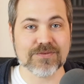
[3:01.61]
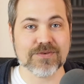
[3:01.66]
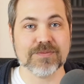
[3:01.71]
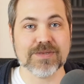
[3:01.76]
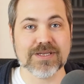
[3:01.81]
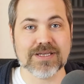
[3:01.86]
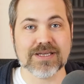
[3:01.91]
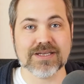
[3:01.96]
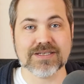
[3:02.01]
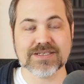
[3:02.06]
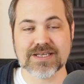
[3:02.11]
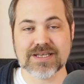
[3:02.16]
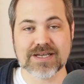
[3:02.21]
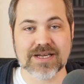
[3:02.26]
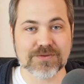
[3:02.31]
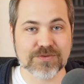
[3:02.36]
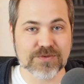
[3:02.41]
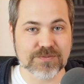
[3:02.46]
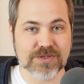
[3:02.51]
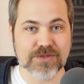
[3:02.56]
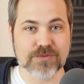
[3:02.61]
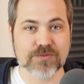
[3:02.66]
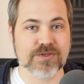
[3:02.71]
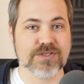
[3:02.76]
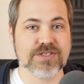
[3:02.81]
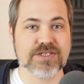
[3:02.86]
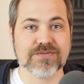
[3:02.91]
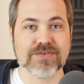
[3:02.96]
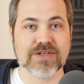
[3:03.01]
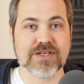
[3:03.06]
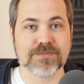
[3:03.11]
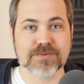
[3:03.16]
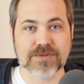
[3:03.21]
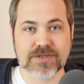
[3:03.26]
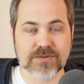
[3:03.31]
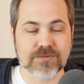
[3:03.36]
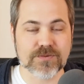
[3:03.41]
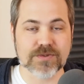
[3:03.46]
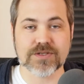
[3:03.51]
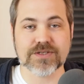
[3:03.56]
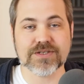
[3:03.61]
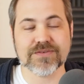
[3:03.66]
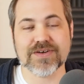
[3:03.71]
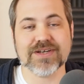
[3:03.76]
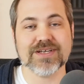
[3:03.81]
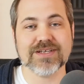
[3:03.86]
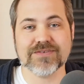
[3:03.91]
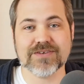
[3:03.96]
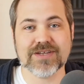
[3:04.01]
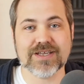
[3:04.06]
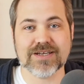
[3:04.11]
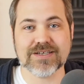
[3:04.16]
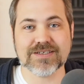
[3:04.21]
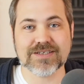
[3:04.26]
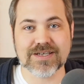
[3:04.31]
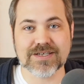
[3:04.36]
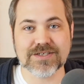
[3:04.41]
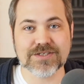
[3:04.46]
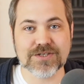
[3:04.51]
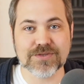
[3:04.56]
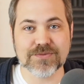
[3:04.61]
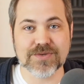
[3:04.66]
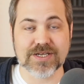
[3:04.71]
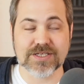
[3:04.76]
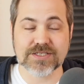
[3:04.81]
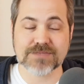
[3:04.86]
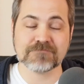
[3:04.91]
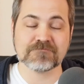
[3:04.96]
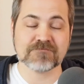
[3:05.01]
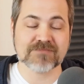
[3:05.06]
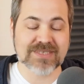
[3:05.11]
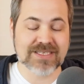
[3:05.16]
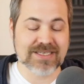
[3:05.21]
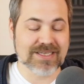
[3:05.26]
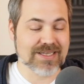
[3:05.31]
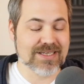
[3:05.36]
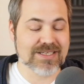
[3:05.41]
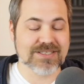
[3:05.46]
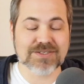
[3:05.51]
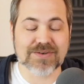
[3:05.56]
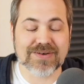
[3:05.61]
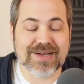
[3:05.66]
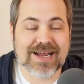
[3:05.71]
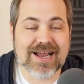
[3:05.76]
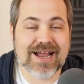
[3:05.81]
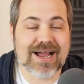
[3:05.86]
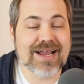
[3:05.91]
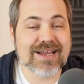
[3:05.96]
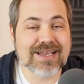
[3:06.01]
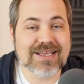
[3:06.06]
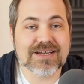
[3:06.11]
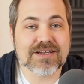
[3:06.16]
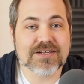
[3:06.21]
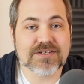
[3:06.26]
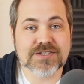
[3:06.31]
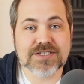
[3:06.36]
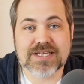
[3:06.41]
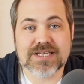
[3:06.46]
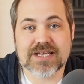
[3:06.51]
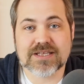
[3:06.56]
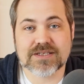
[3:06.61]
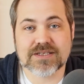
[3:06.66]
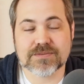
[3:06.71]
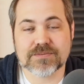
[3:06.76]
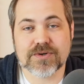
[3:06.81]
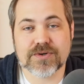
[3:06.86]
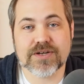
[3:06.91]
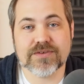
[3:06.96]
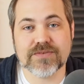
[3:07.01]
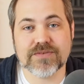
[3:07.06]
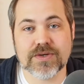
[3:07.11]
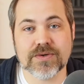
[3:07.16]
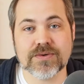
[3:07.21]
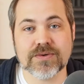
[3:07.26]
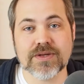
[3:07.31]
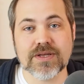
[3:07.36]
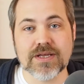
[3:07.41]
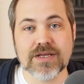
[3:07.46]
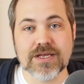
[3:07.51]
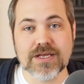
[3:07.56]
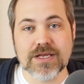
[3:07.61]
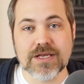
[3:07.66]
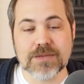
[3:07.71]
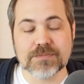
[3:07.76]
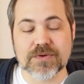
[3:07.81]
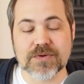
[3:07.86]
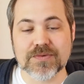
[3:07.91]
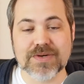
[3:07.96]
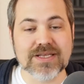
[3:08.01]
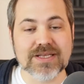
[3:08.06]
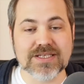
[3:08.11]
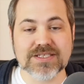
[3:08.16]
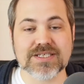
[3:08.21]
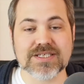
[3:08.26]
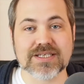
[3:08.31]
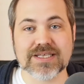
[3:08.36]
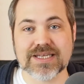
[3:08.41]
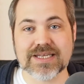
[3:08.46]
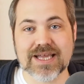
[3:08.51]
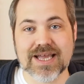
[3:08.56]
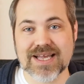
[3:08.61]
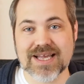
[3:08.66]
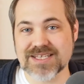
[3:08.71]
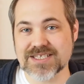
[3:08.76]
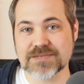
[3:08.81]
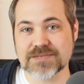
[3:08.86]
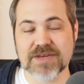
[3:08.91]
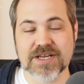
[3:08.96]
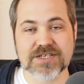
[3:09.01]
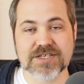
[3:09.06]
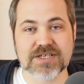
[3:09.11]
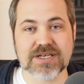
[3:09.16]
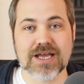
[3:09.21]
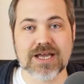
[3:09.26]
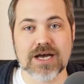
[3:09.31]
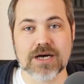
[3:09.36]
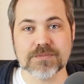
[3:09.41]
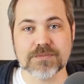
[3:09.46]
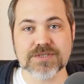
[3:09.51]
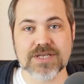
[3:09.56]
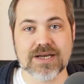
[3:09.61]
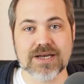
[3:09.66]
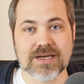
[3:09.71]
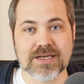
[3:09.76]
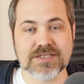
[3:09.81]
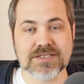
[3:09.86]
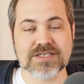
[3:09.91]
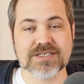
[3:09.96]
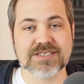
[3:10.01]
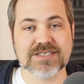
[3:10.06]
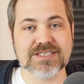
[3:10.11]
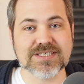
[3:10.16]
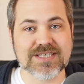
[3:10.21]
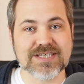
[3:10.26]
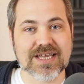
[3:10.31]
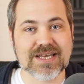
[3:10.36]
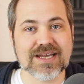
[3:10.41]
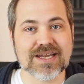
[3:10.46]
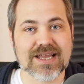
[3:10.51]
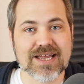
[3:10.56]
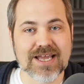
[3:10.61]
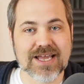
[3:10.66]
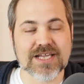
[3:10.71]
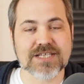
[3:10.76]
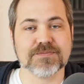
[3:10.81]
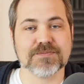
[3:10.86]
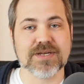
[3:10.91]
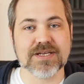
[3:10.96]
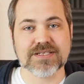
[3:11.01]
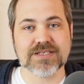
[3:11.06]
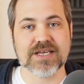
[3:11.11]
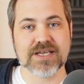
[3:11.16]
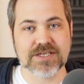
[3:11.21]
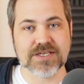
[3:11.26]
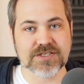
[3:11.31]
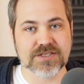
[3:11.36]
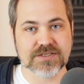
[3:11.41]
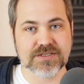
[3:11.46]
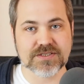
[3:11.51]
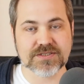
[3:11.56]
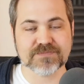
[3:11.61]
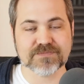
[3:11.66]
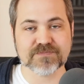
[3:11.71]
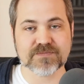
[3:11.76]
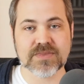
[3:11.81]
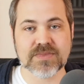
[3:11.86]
would be it, and I would be the worst developer in the world if I didn't get it done in 2 weeks. So I can understand their point of view, but realistically, estimation helps us set expectations.